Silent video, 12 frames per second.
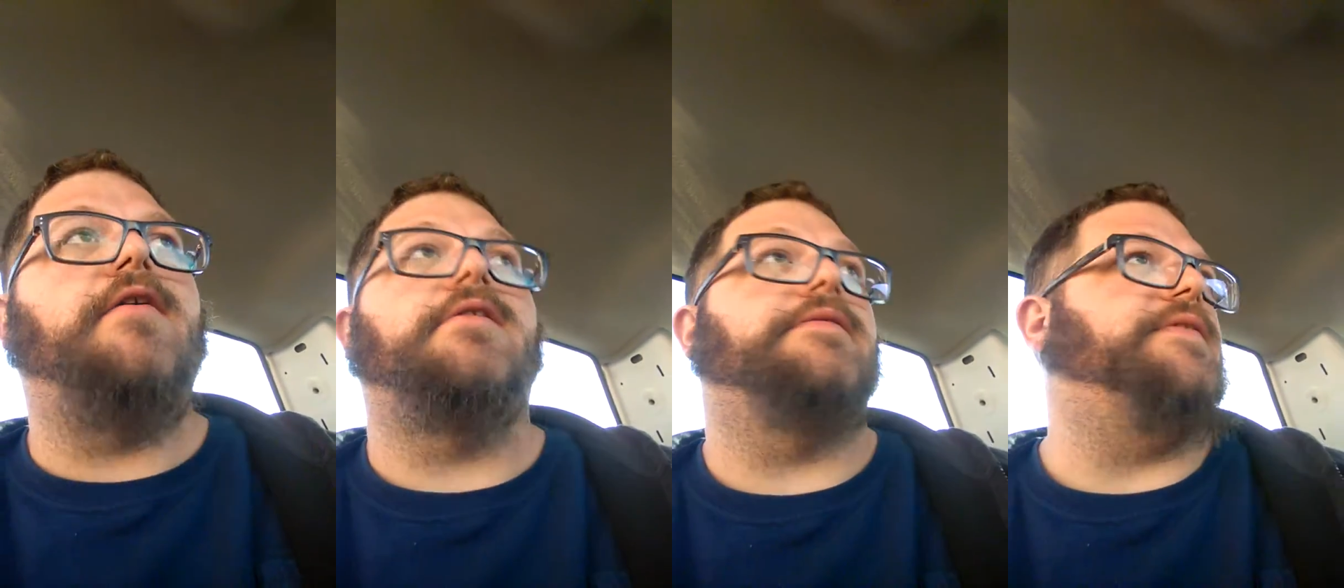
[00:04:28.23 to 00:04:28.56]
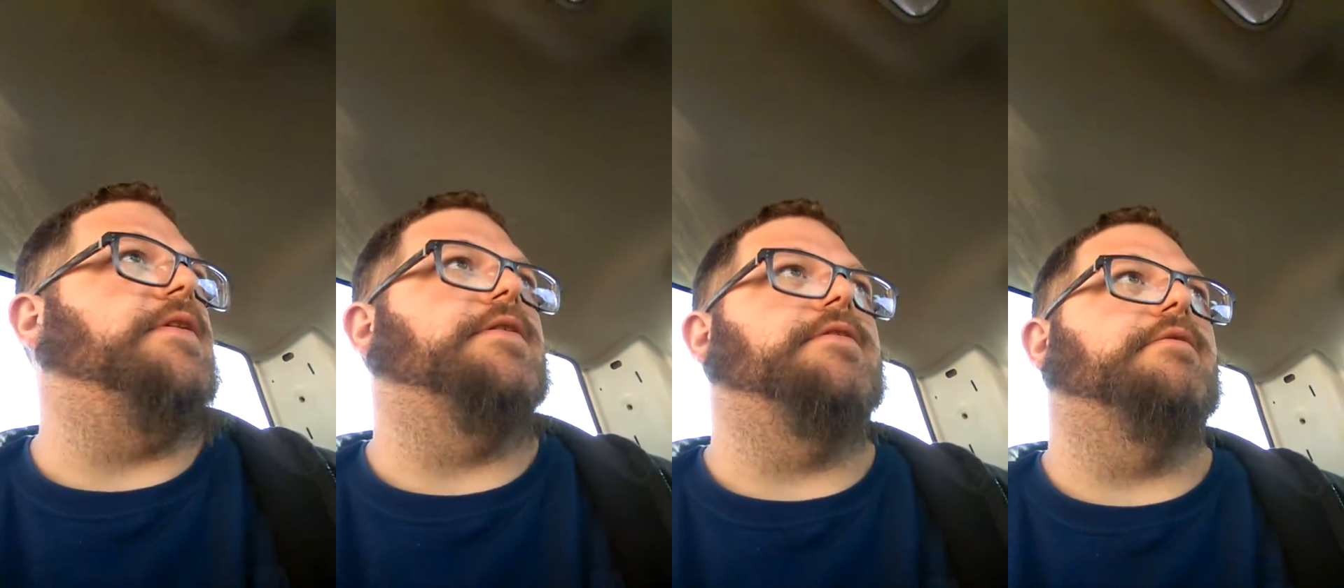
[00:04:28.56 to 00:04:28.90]
or if
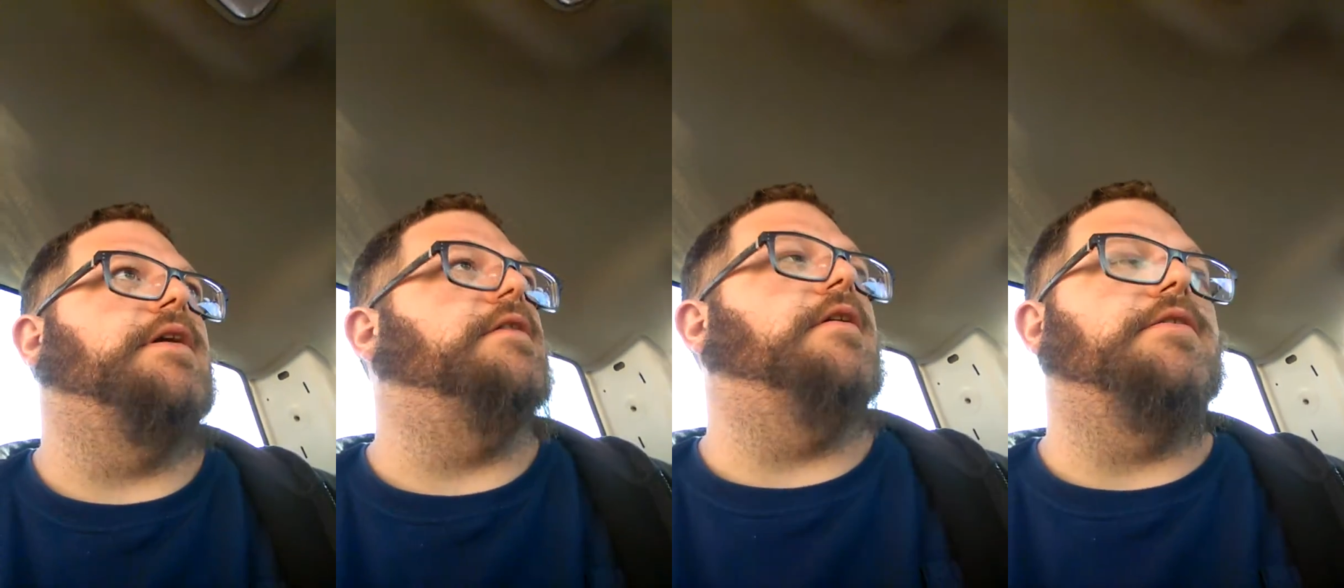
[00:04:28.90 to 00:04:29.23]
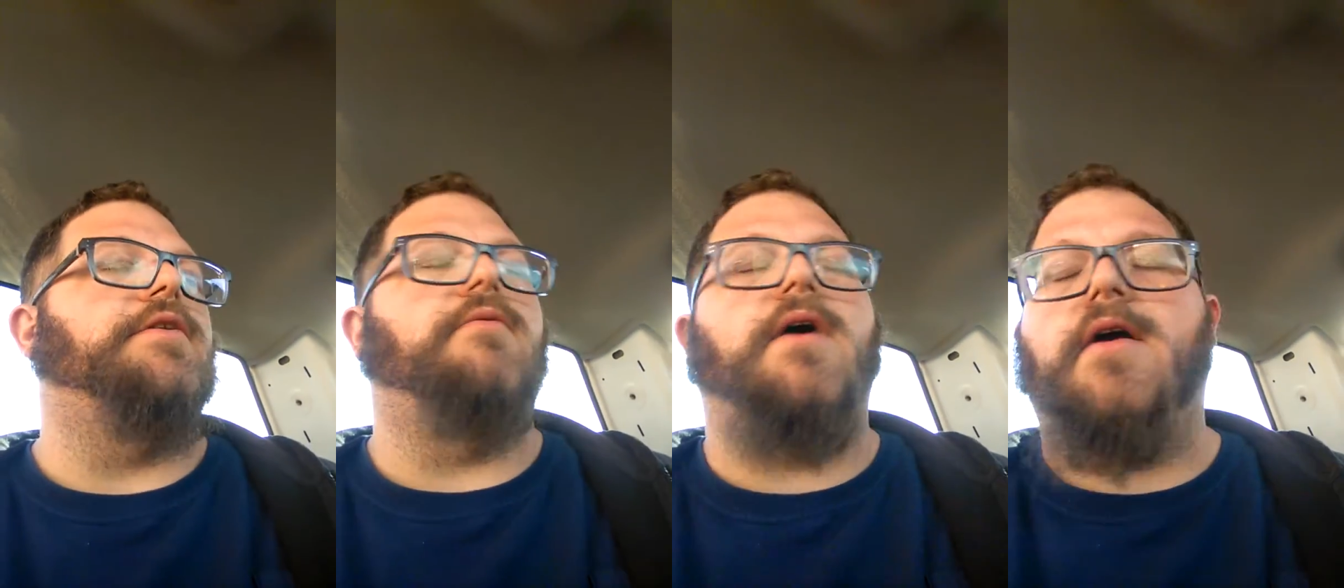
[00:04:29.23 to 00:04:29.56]
you're running all
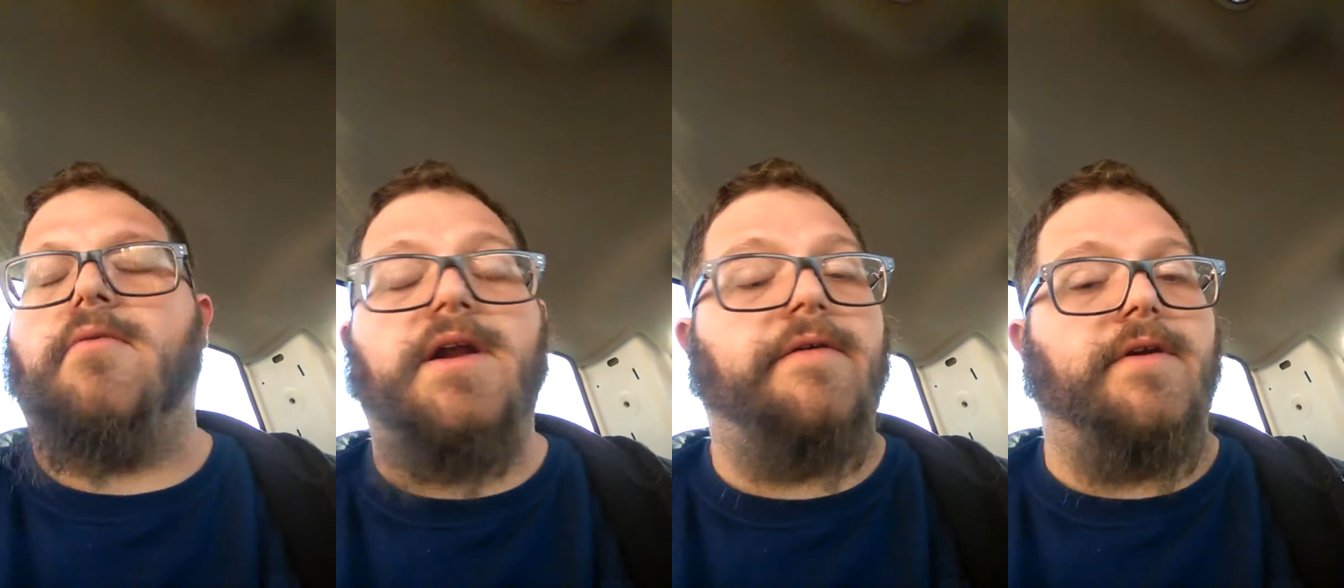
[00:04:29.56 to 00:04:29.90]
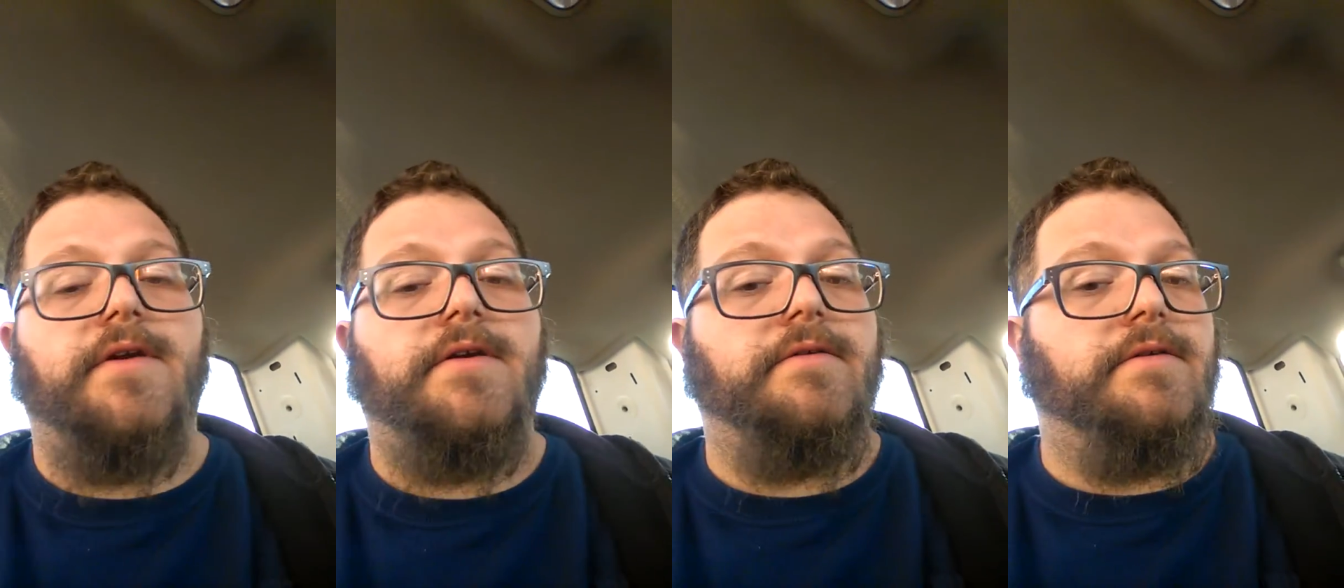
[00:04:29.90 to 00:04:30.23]
new wire, whatever
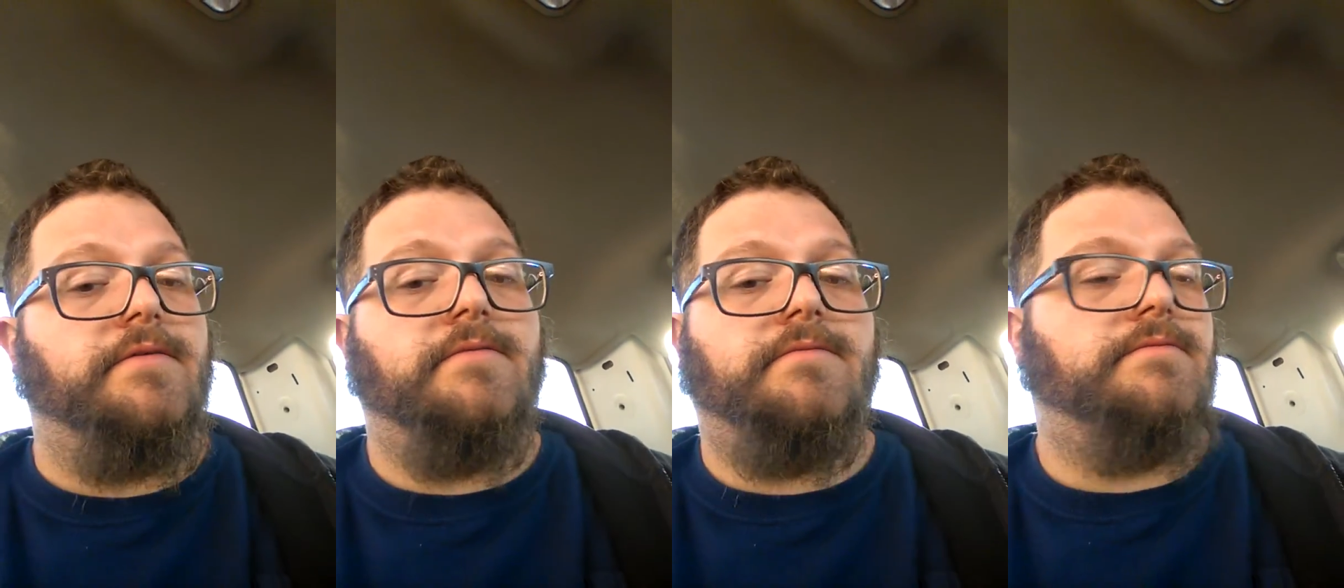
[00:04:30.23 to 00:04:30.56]
you're doing,